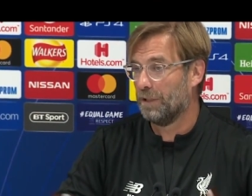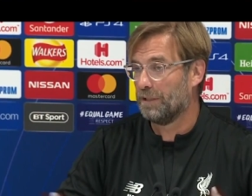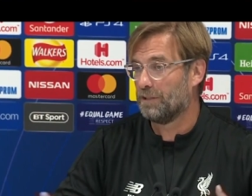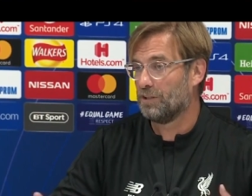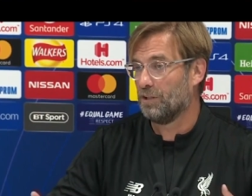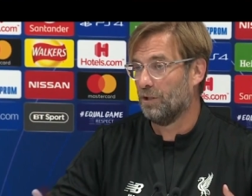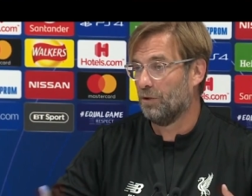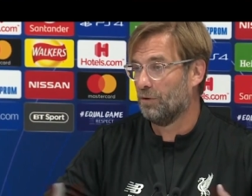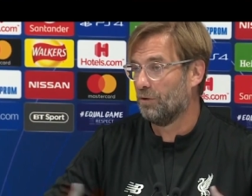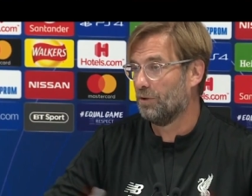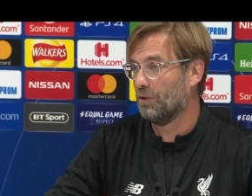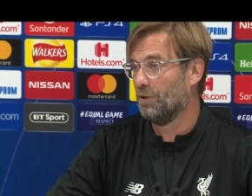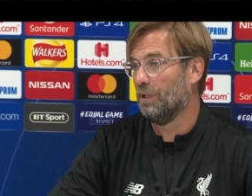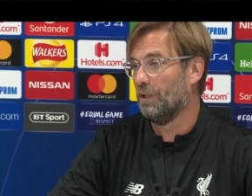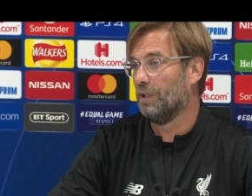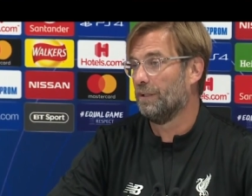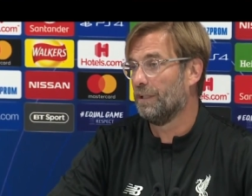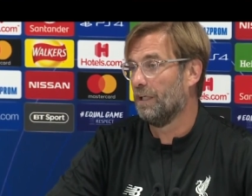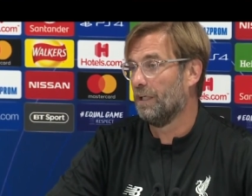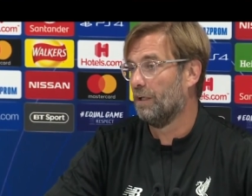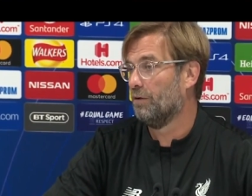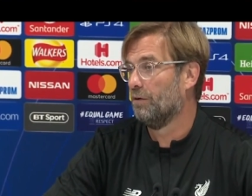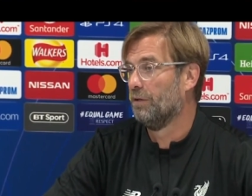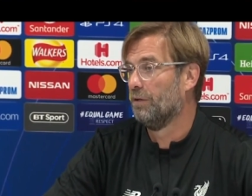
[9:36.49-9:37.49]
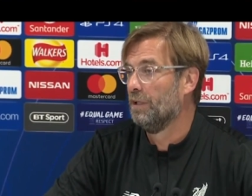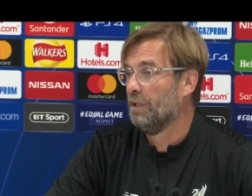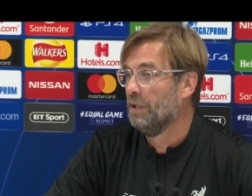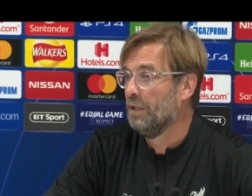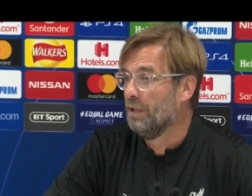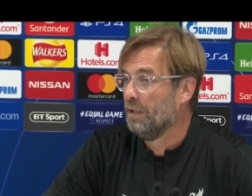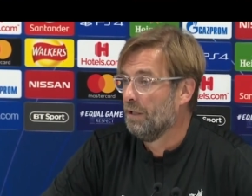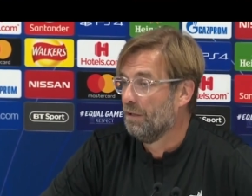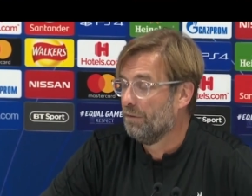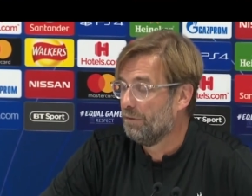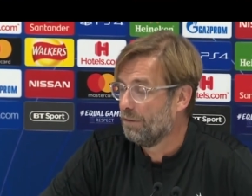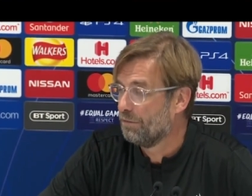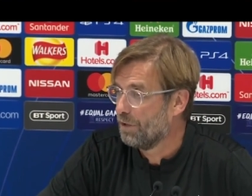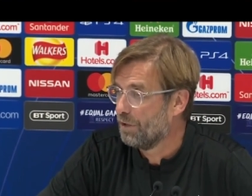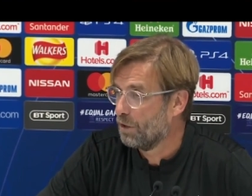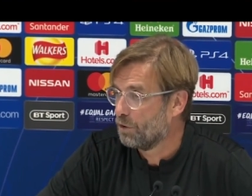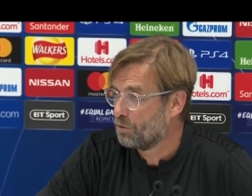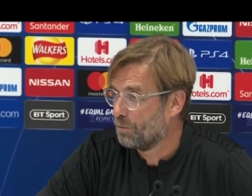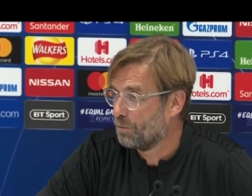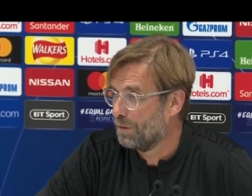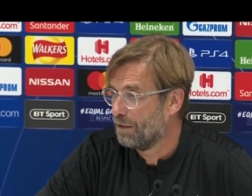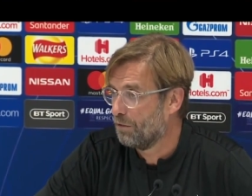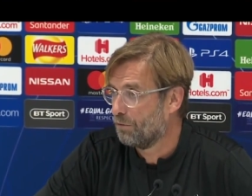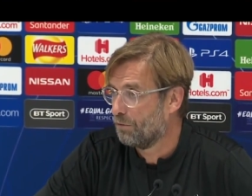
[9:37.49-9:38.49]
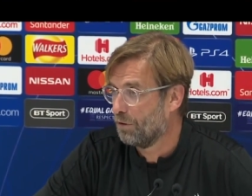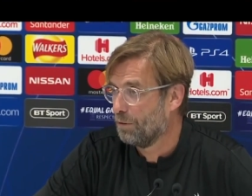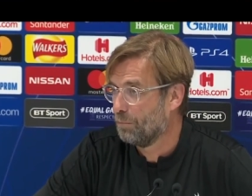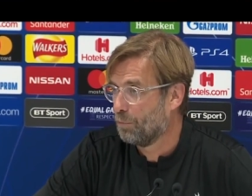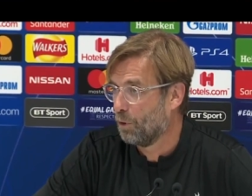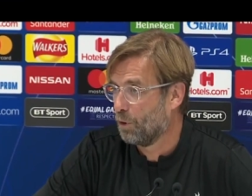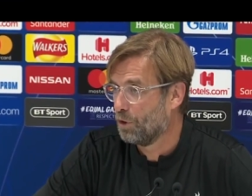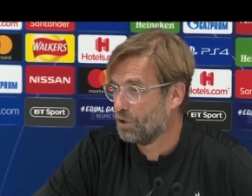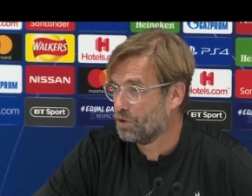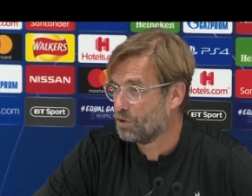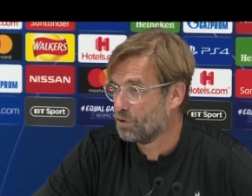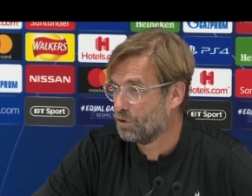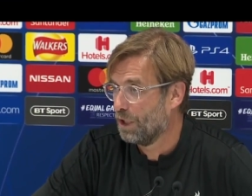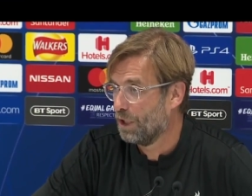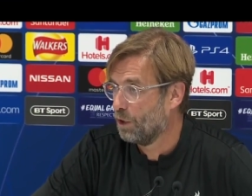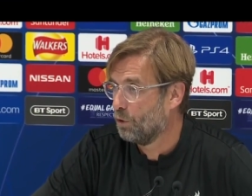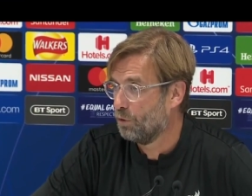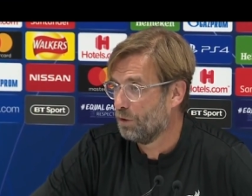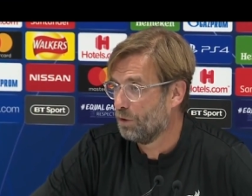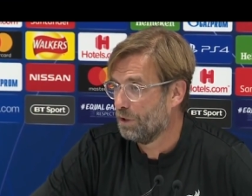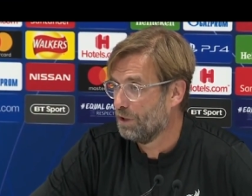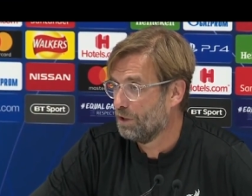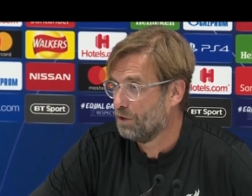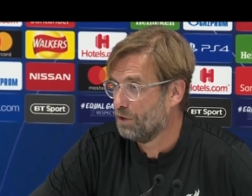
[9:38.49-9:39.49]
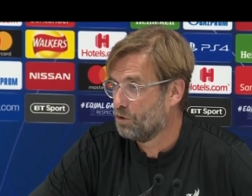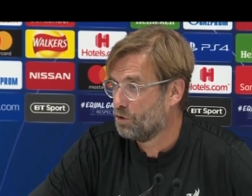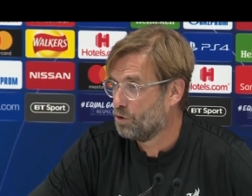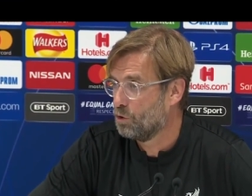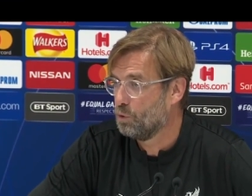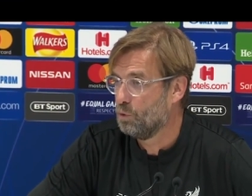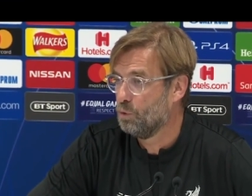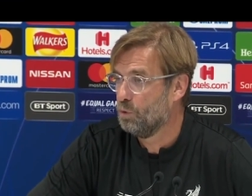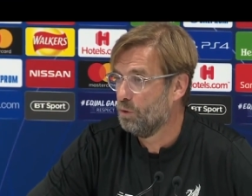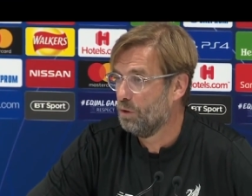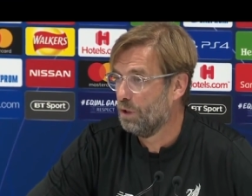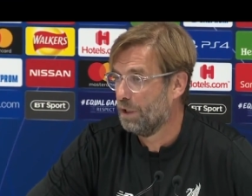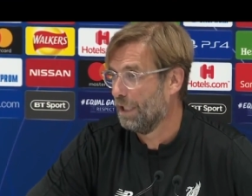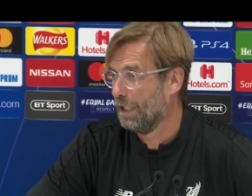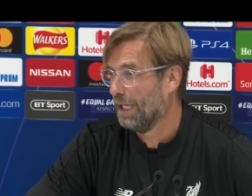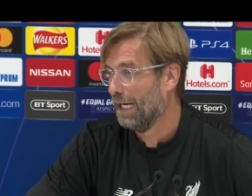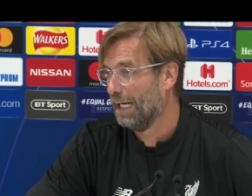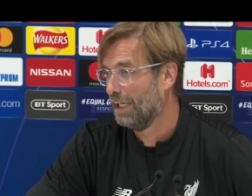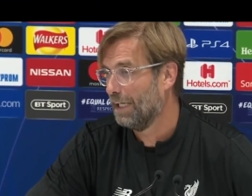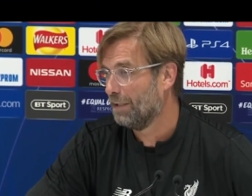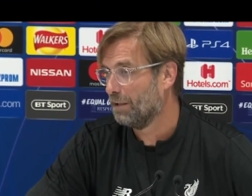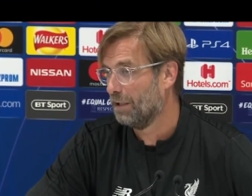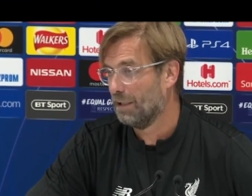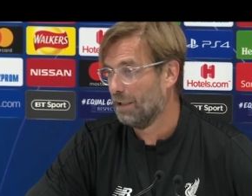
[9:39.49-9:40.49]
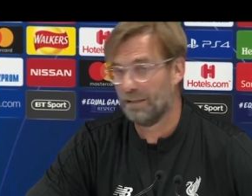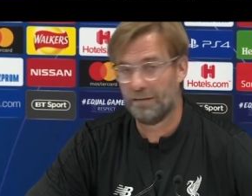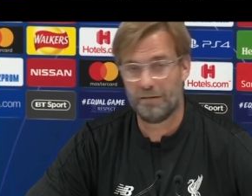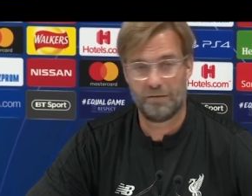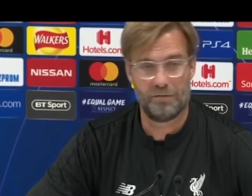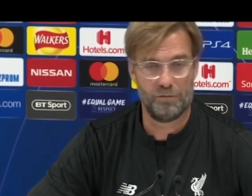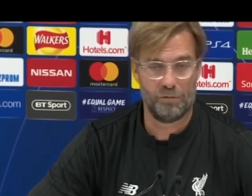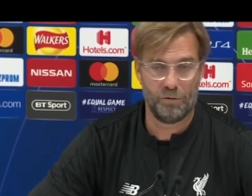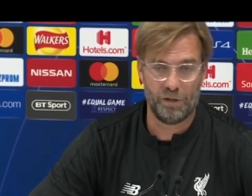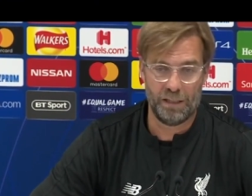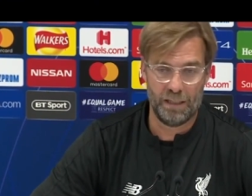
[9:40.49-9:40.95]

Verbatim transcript: But so you are now, you have now 23 points, and you're only two ahead and